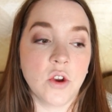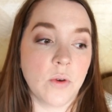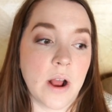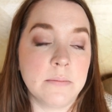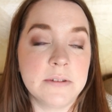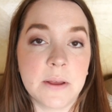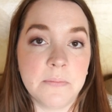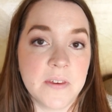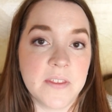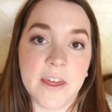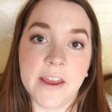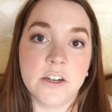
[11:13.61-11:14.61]
to grab
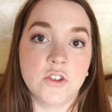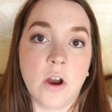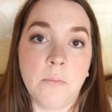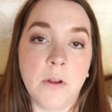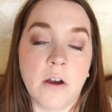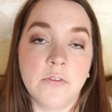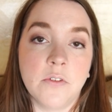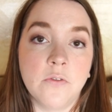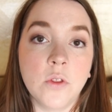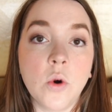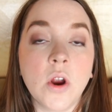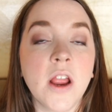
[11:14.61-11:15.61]
something that I had dropped off the
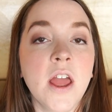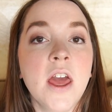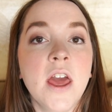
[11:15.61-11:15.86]
floor,